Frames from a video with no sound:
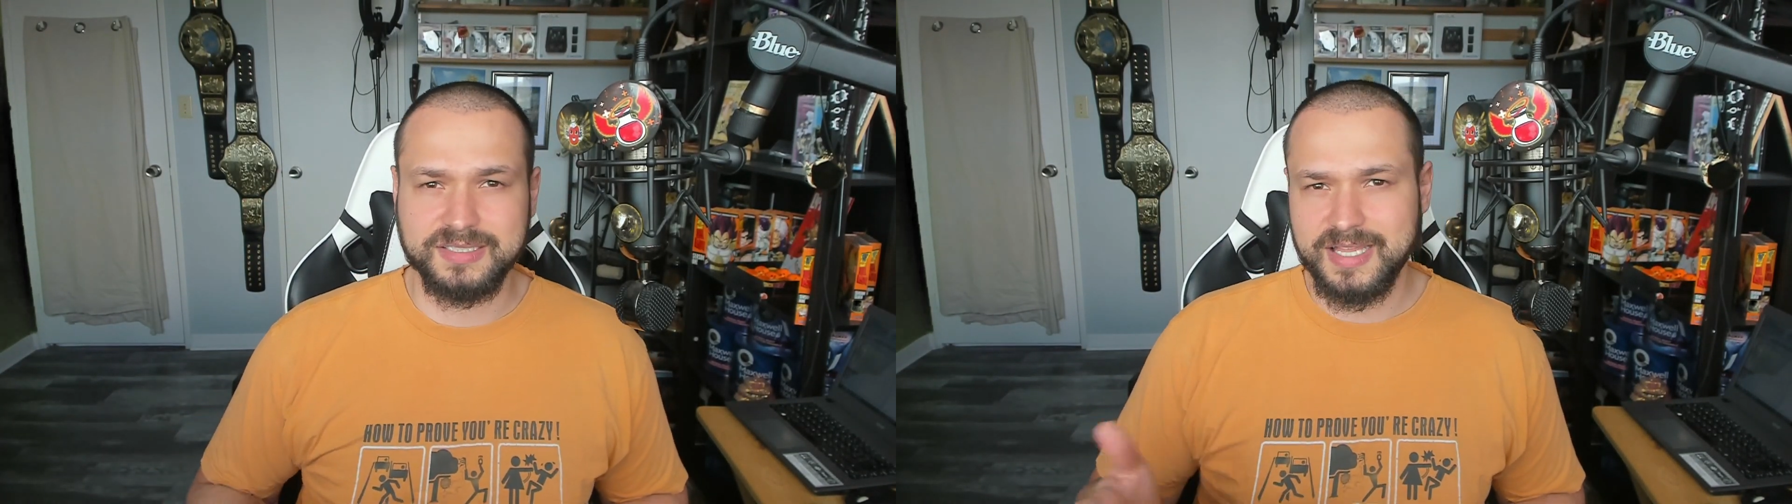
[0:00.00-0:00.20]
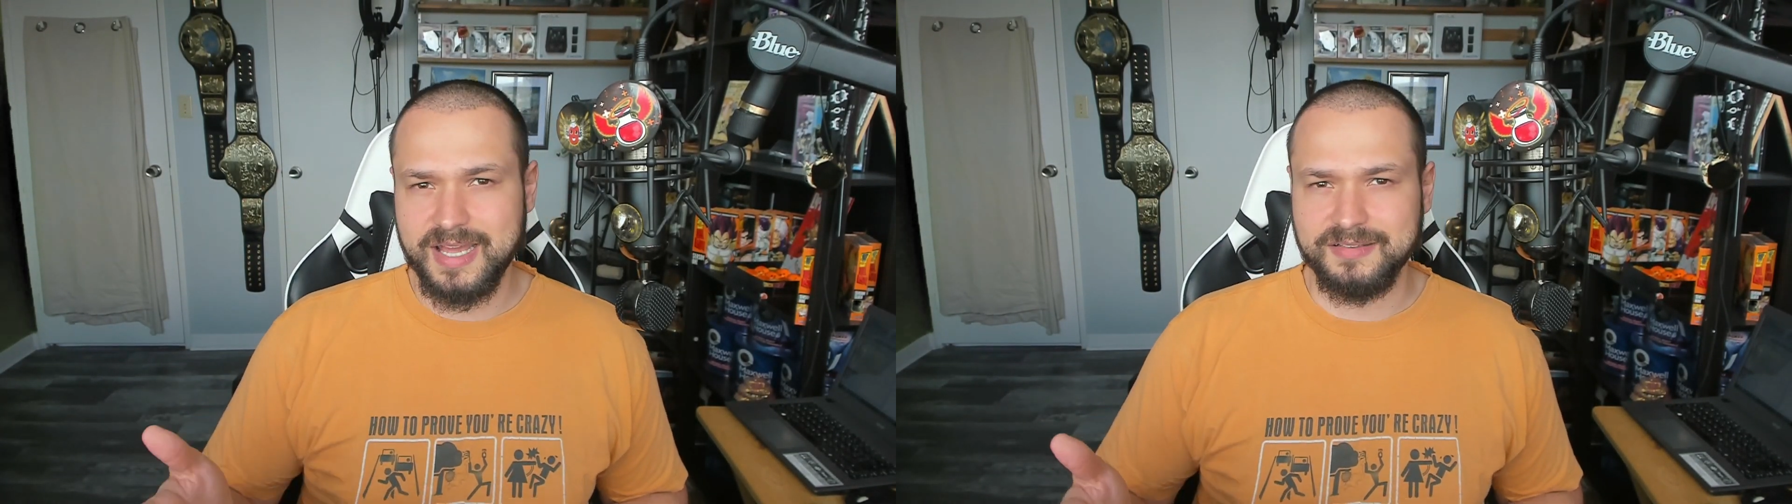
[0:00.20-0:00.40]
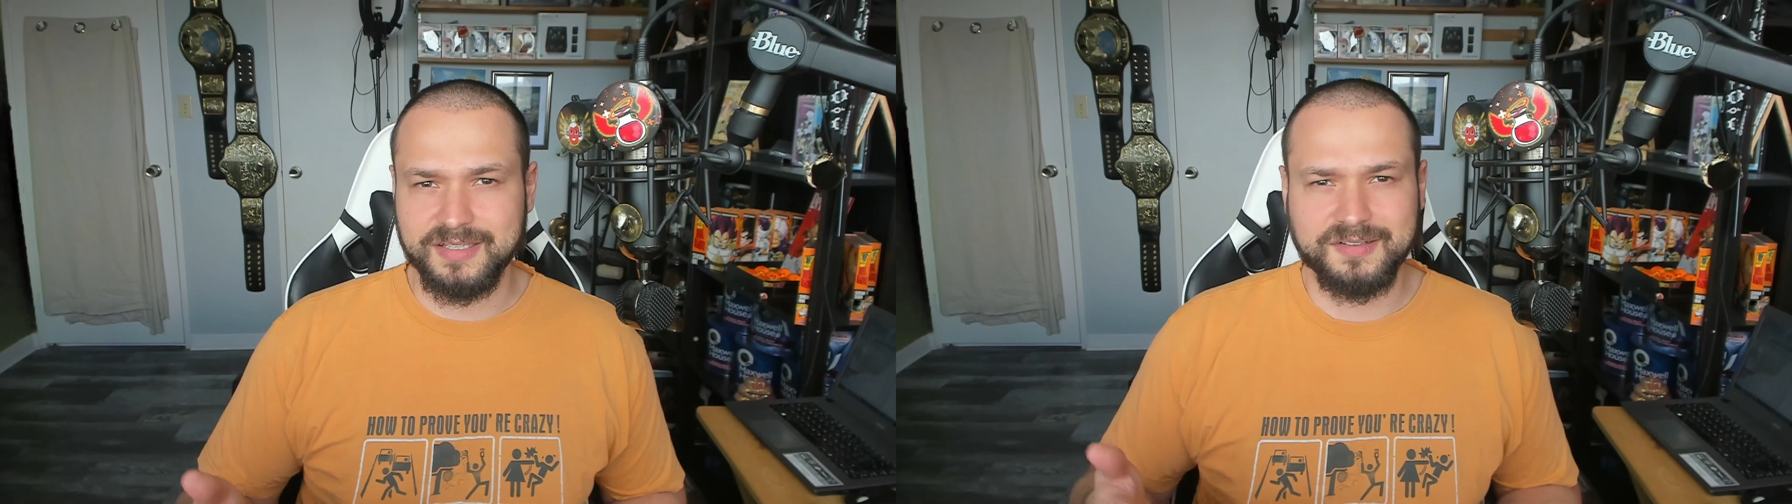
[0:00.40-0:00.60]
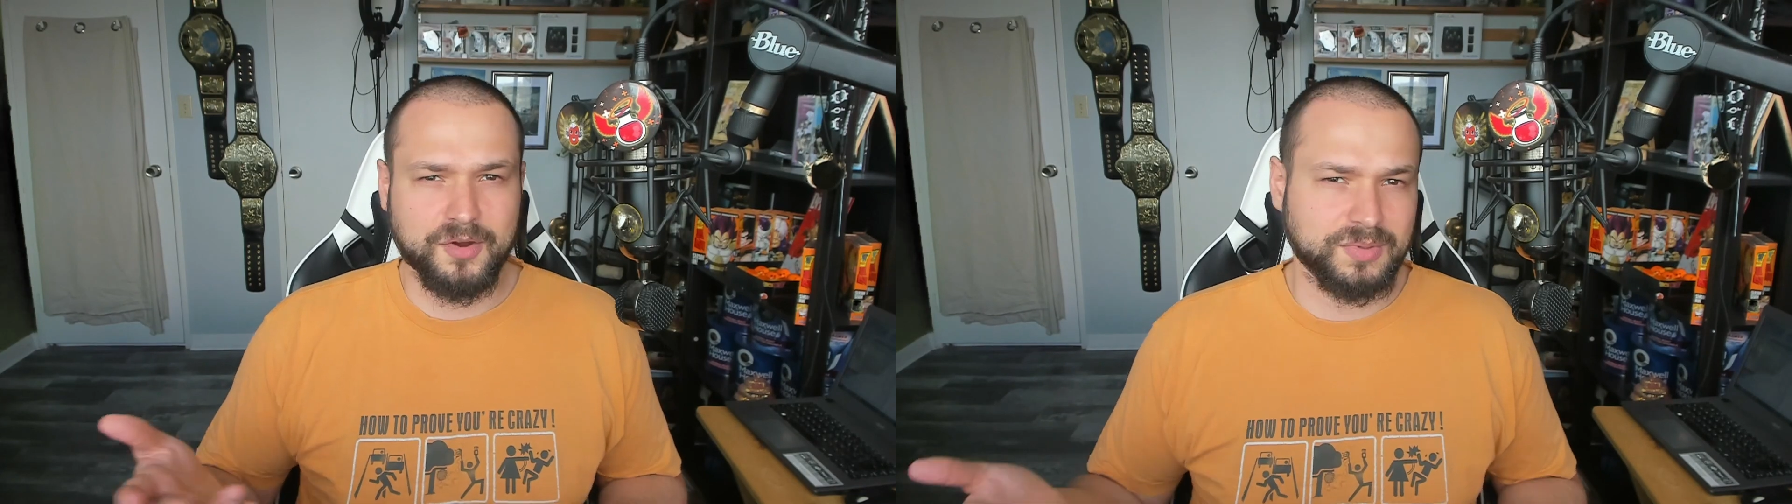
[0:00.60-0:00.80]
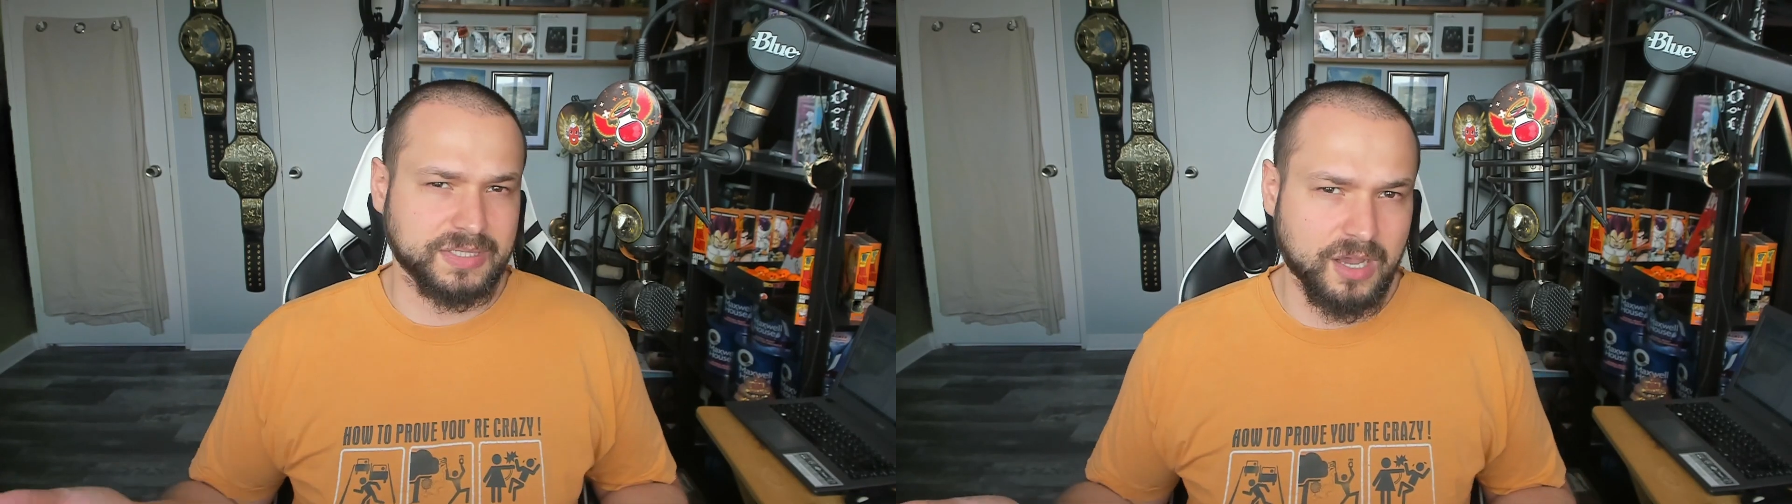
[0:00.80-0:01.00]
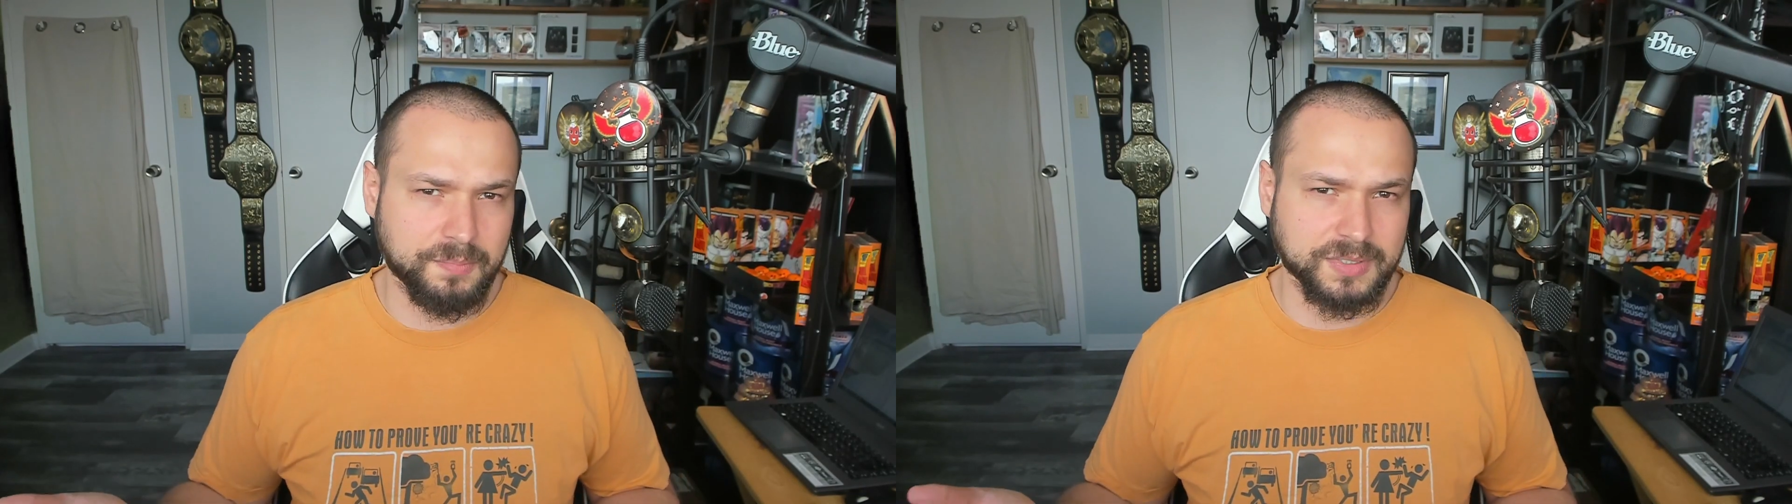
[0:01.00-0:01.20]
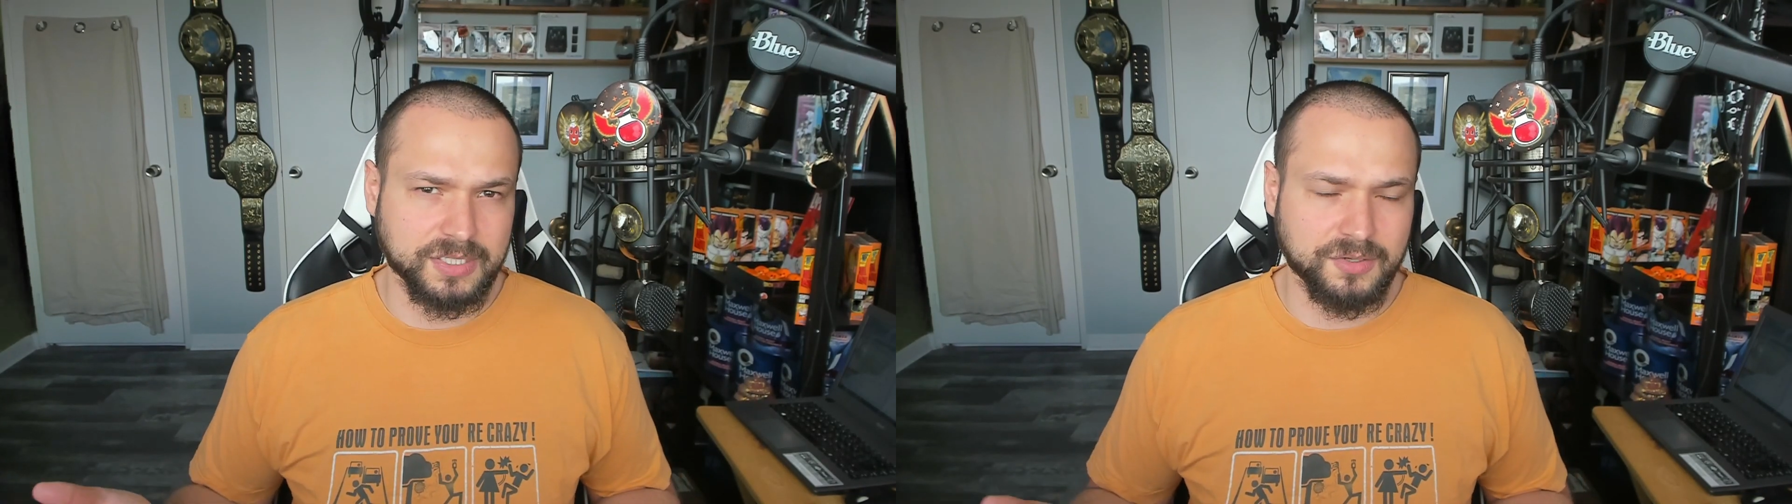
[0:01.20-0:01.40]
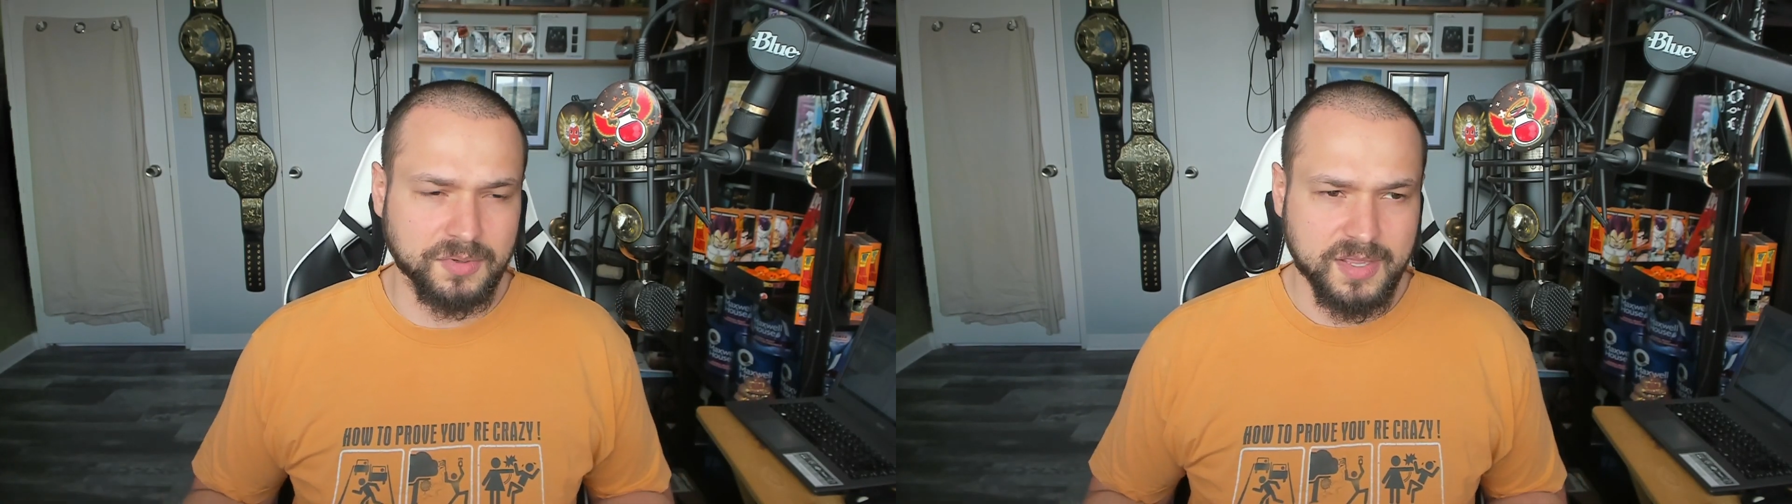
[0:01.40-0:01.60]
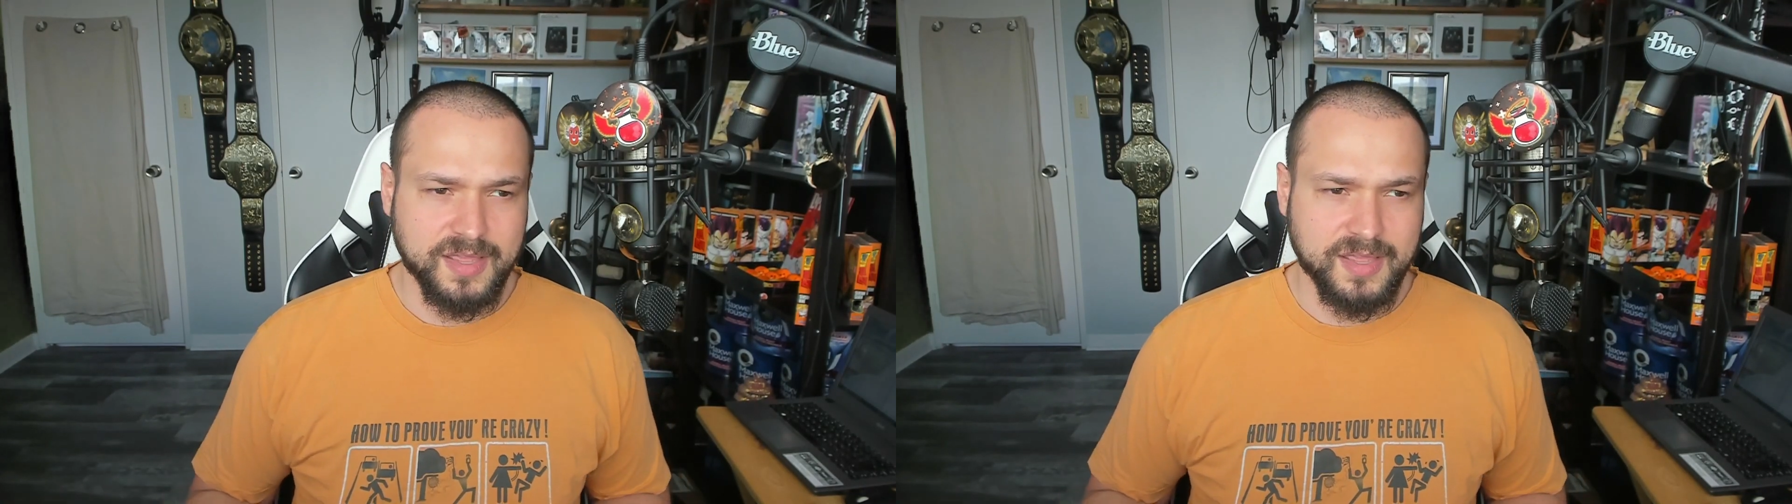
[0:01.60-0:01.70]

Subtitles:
Again, they're not really helping you.